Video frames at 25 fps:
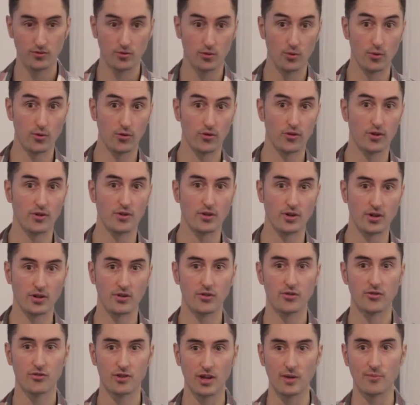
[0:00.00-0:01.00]
also kind
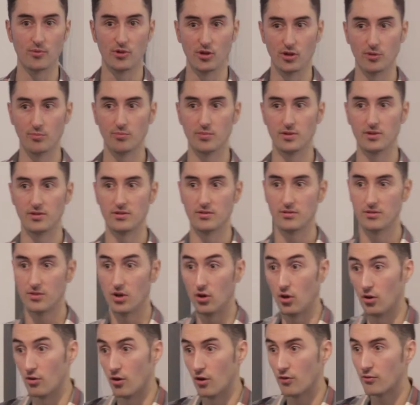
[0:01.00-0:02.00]
of stepped up and
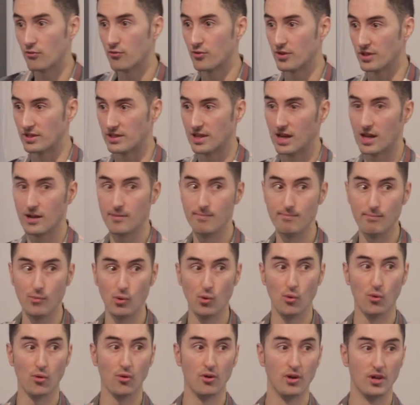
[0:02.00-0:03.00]
are offering now
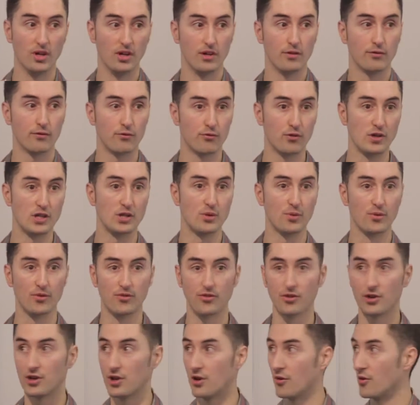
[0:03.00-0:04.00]
more frequent
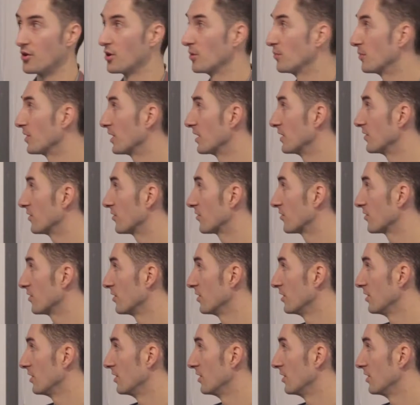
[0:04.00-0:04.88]
security updates.